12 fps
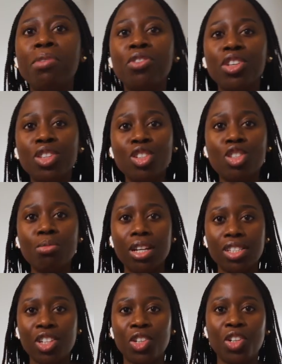if you're new to my
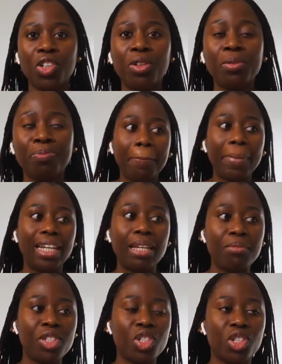channel, my
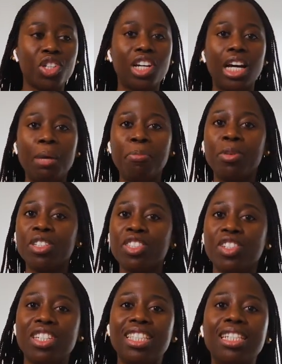name is Sugar. I post
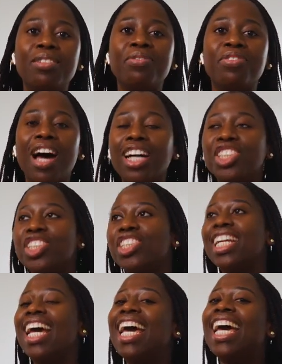nursing,
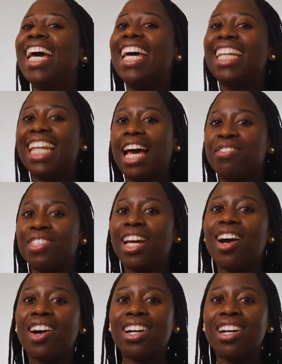fashion, and lifestyle